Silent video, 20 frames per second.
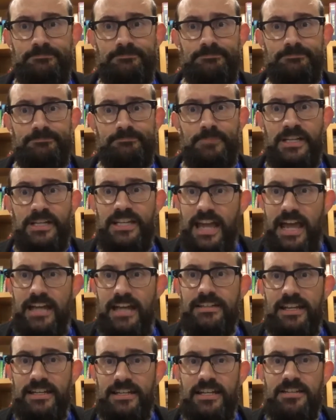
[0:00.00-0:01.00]
But yeah,
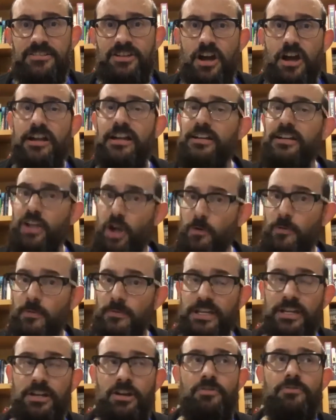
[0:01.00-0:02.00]
it gets hard. And
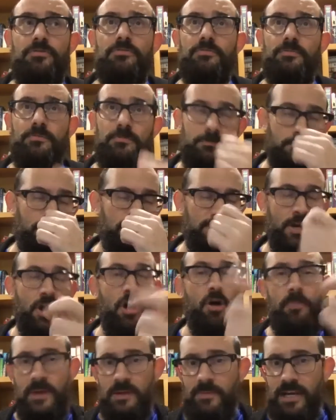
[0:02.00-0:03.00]

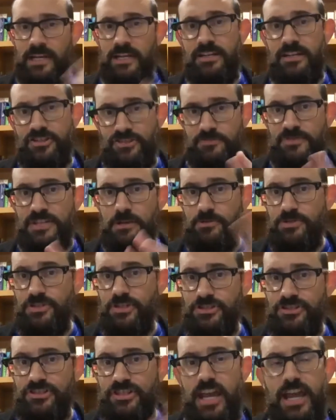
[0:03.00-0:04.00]
coping mechanisms, I would
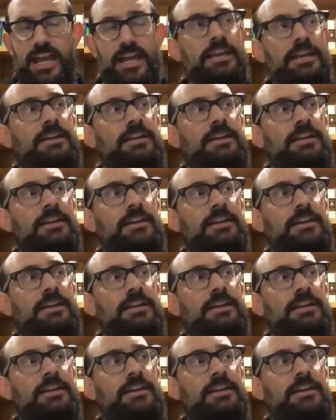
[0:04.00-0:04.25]
just say,